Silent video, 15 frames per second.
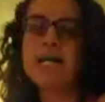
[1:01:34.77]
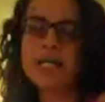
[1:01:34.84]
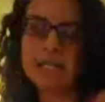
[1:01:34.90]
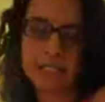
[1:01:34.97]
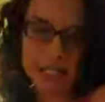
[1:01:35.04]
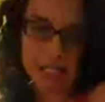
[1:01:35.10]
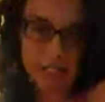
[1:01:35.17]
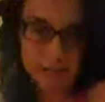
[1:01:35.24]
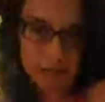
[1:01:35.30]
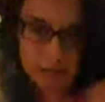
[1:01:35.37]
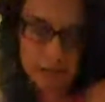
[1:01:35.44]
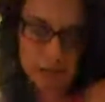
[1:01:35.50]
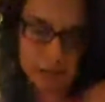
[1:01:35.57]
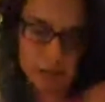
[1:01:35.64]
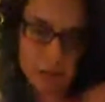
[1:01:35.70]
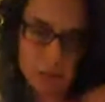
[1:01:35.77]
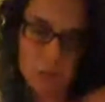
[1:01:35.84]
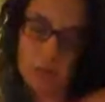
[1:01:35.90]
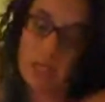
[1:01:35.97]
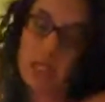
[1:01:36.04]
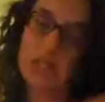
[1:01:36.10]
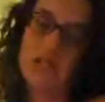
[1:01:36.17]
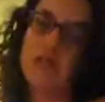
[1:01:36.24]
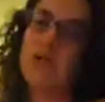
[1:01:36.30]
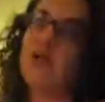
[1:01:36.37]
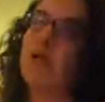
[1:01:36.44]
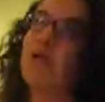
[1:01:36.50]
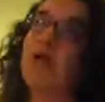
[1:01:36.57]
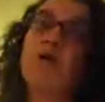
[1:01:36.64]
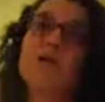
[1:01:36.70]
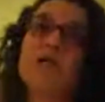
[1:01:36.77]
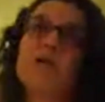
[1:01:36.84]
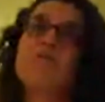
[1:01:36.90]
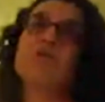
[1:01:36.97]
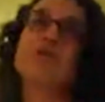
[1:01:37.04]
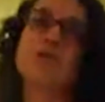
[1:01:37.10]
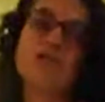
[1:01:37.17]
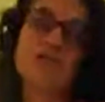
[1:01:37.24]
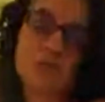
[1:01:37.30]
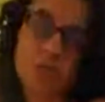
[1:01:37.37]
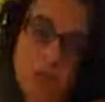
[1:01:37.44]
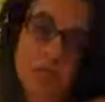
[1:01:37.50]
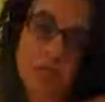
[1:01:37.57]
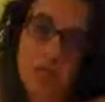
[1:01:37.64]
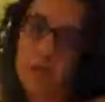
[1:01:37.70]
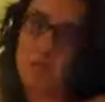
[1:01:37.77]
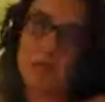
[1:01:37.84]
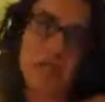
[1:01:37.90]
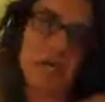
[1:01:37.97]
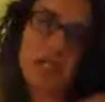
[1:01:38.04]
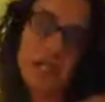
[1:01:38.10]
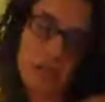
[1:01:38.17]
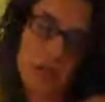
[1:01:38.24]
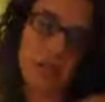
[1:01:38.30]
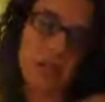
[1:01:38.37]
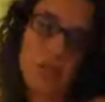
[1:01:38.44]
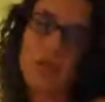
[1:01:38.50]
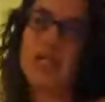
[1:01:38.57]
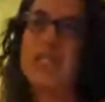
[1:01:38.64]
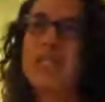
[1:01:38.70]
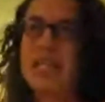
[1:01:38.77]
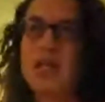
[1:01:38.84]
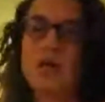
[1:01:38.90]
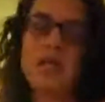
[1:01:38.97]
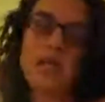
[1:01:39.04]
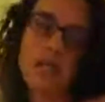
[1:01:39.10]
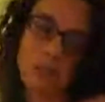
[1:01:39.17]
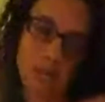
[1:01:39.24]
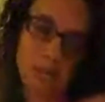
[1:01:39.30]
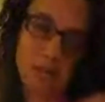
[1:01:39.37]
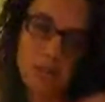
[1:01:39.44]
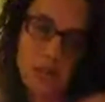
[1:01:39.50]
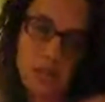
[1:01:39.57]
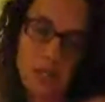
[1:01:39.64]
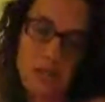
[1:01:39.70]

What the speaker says: violence would hit their own communities directly, it would not hit Hollywood, and they know that.